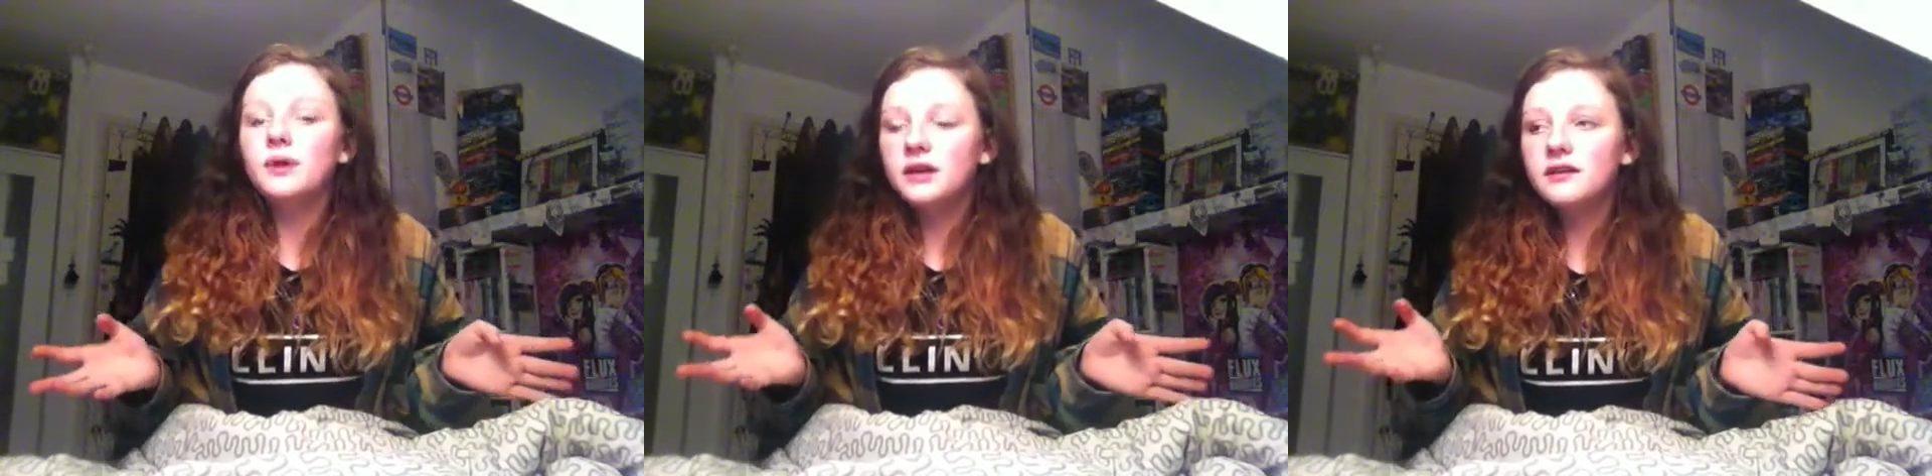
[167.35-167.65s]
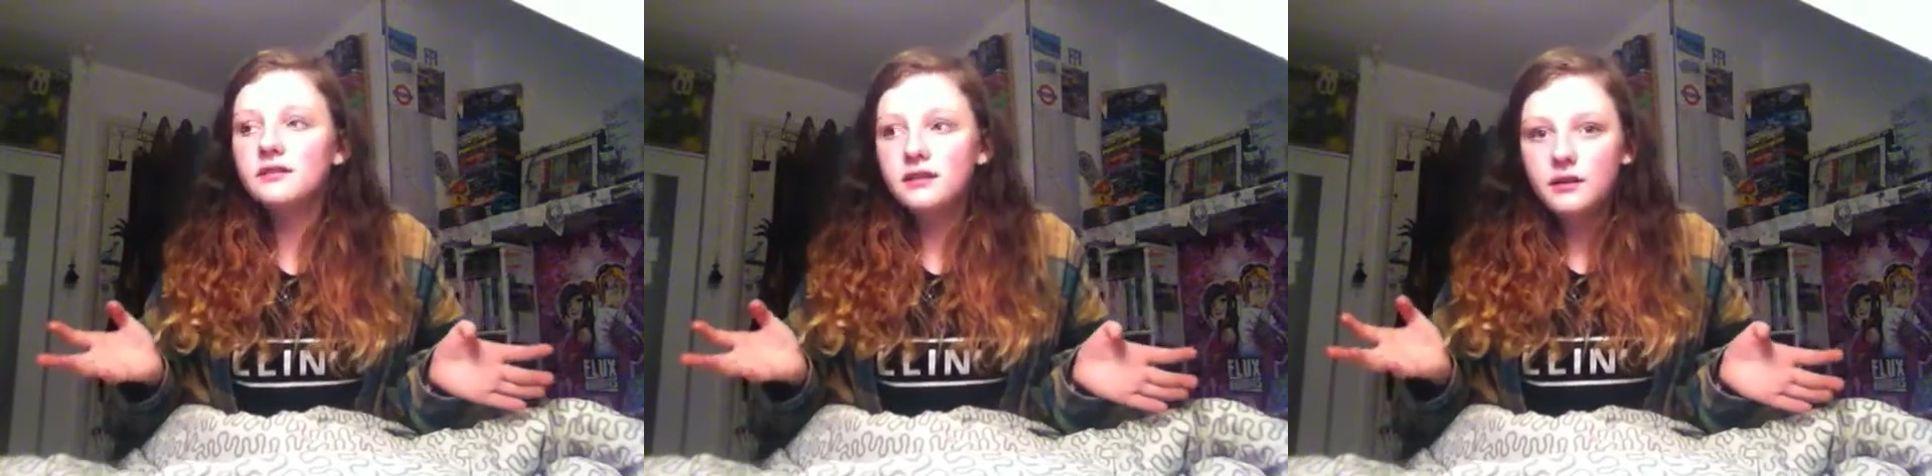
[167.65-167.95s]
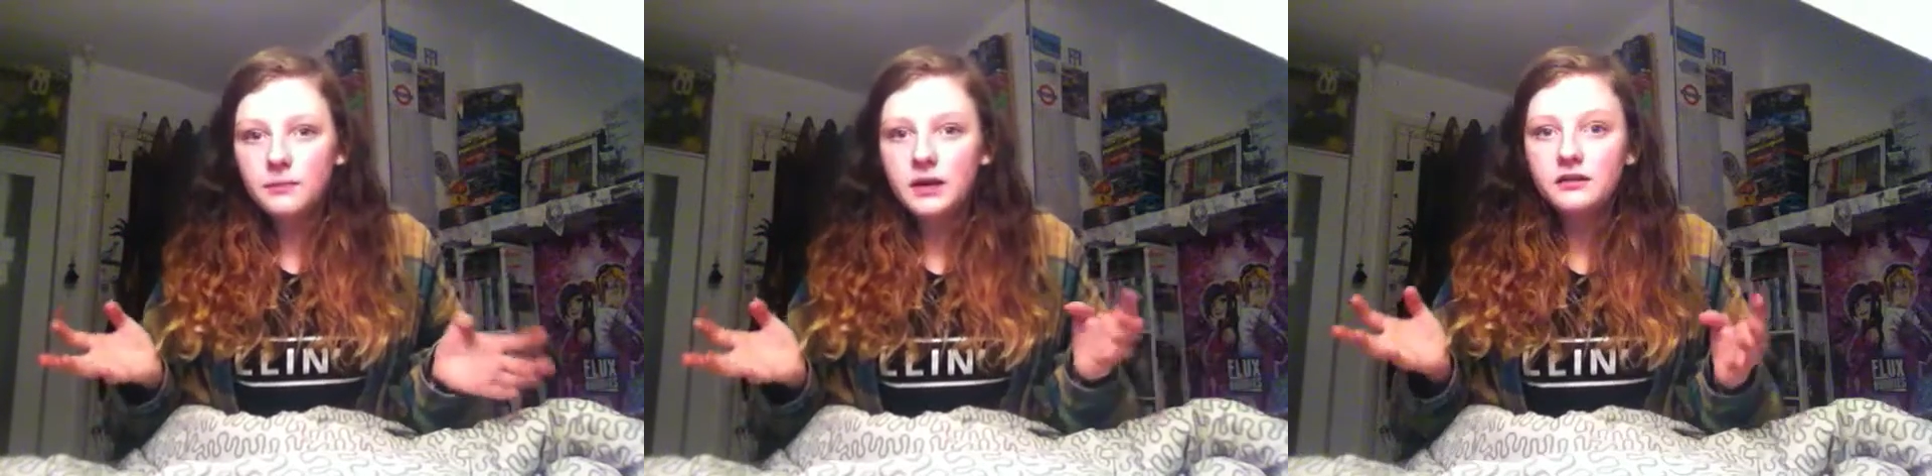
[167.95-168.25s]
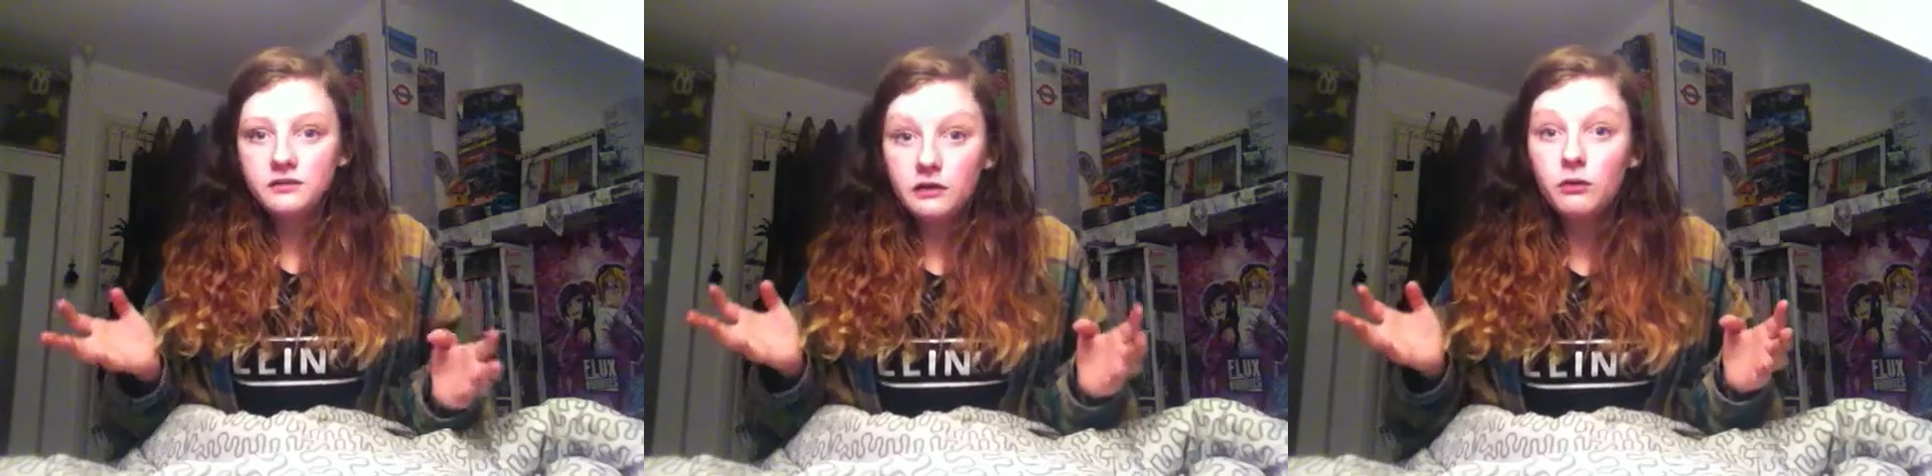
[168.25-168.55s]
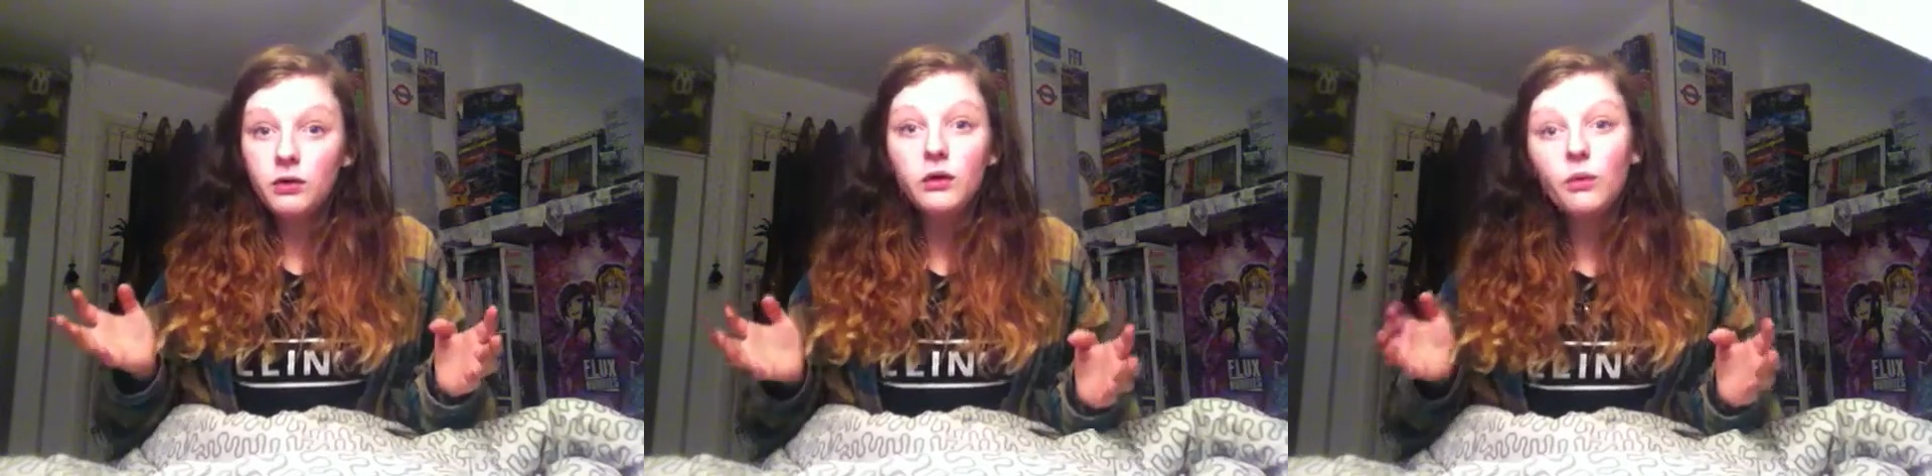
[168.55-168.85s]
because it makes
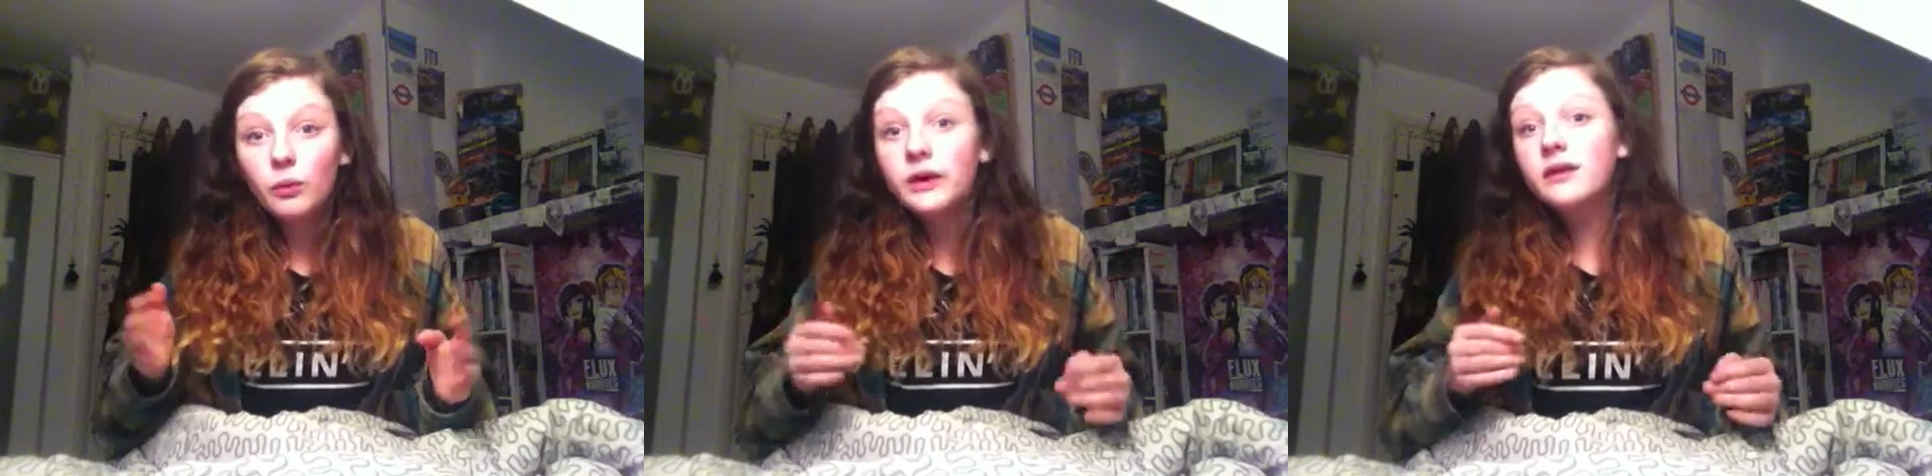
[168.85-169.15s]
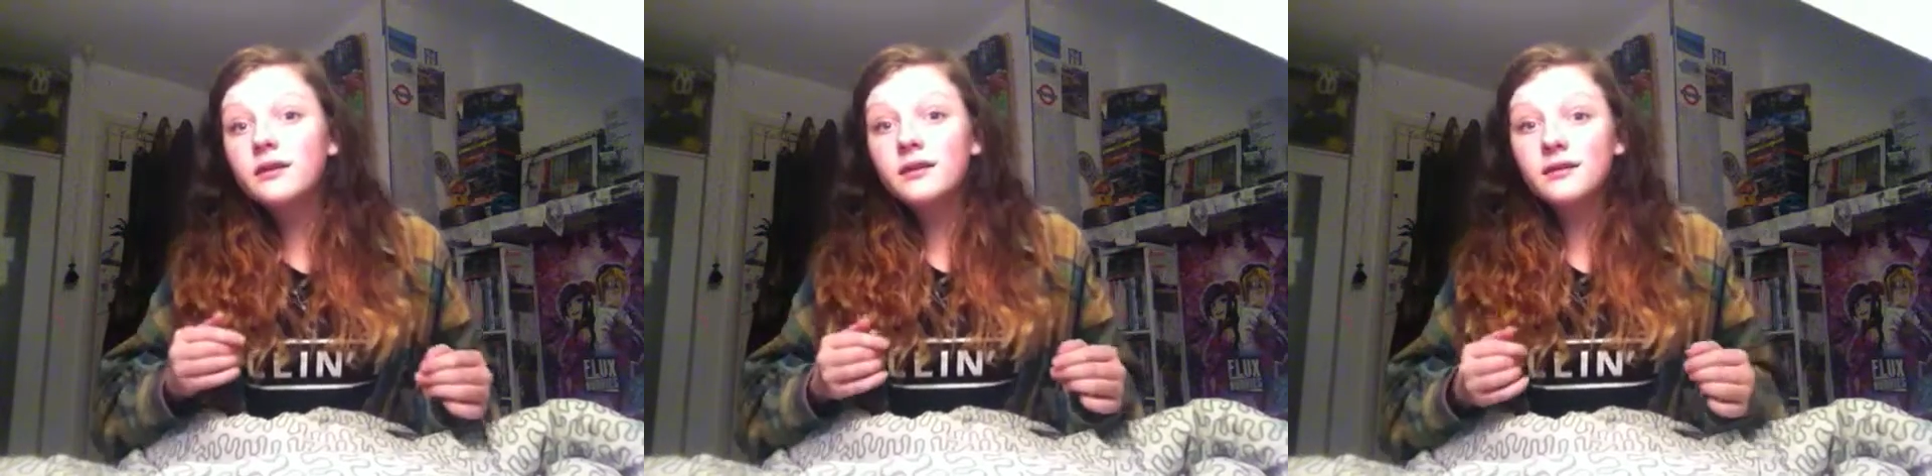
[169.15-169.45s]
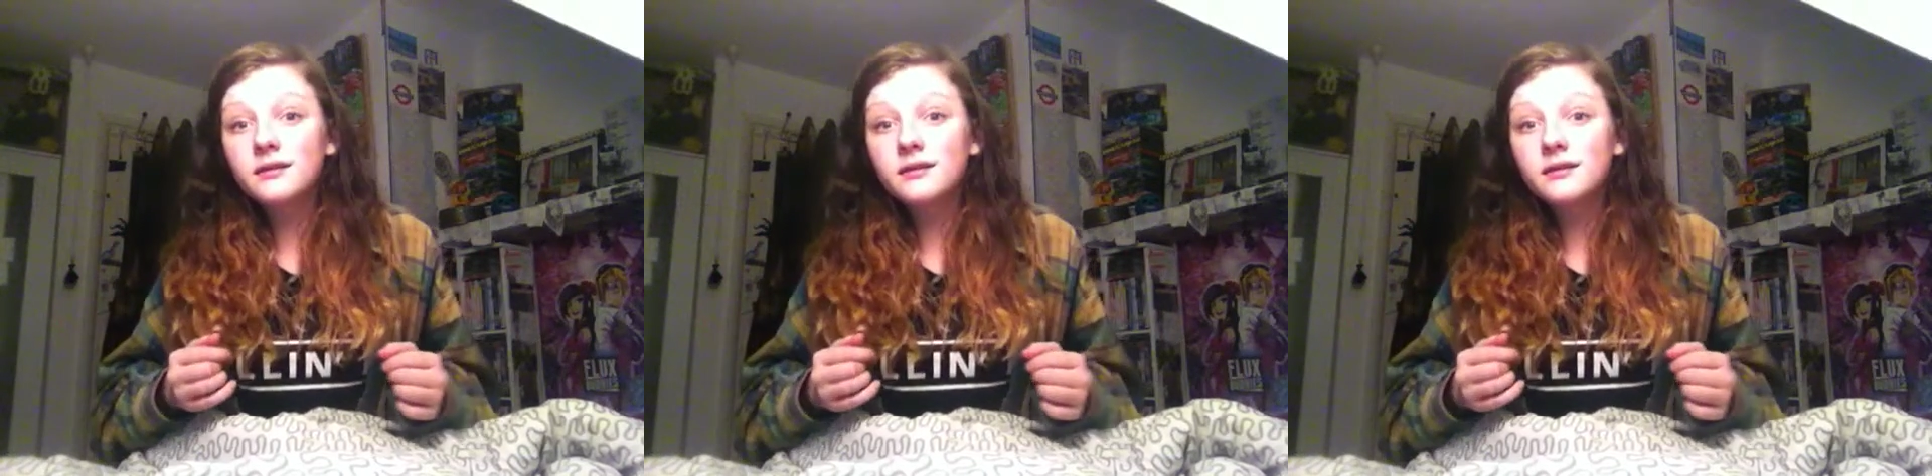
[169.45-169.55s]
you look weak.